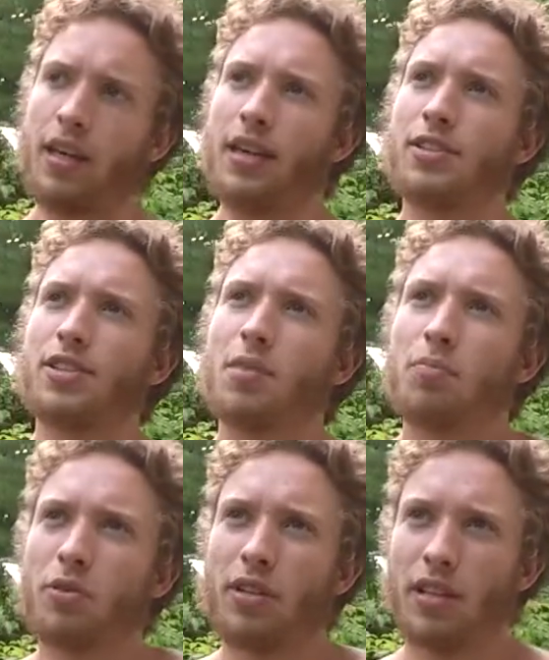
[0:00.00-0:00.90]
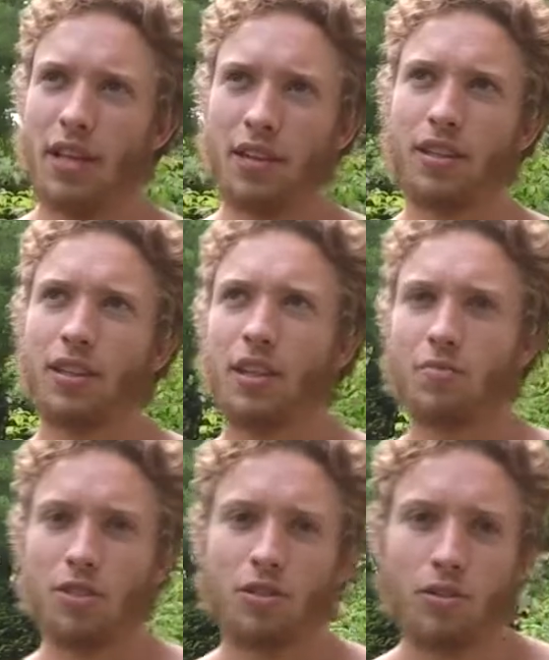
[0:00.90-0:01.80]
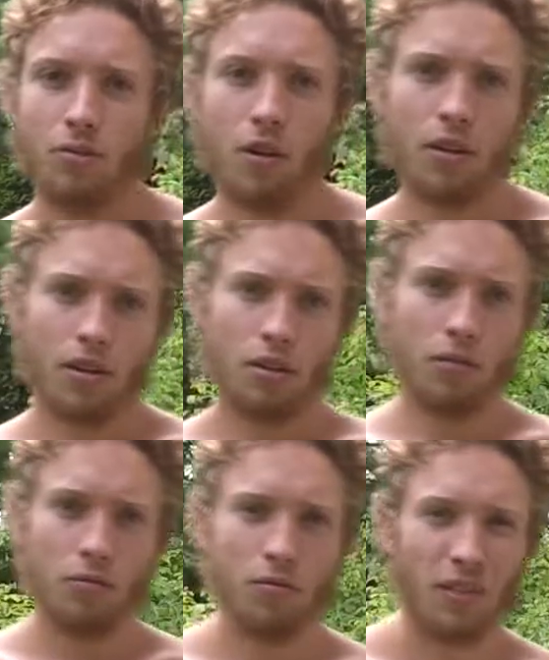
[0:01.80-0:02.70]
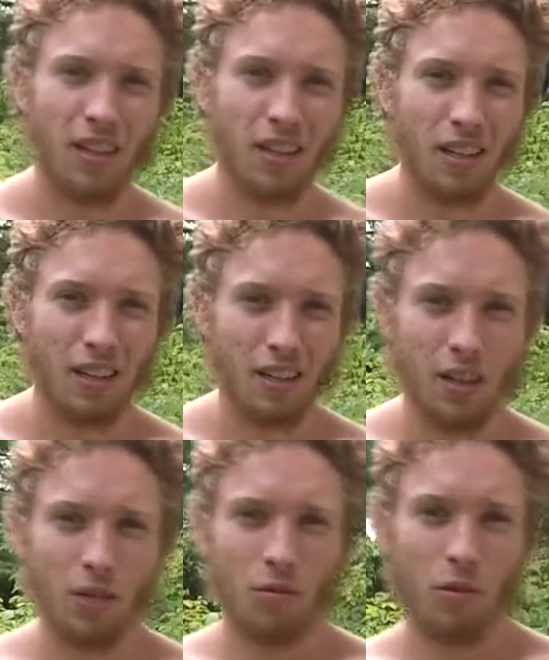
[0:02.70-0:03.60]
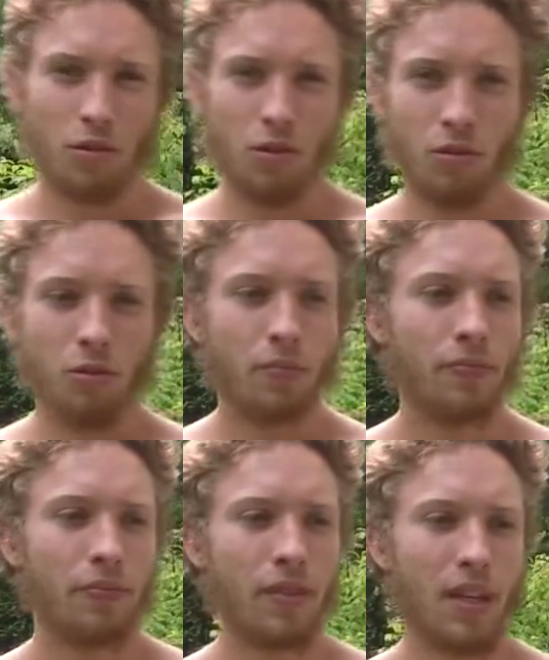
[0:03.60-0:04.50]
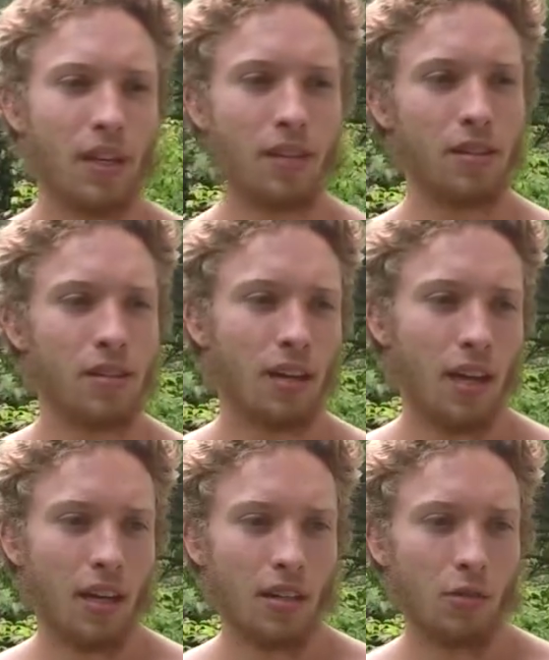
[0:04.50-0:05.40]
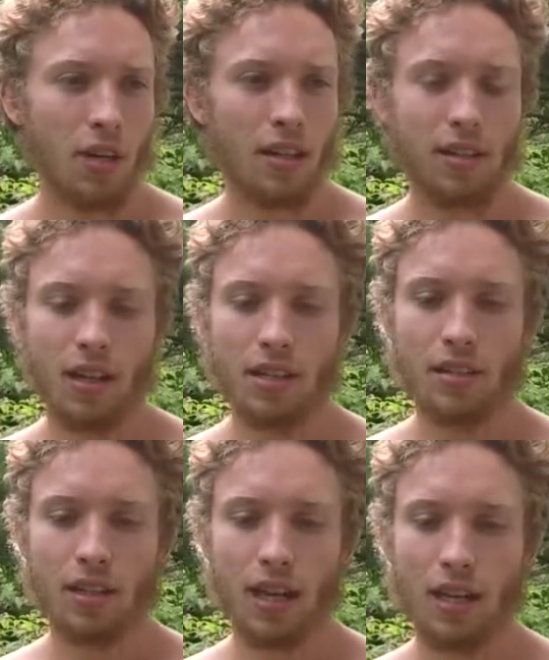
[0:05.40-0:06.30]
at some point I think I'm just going to want to go for like a year or two, and I recognize that I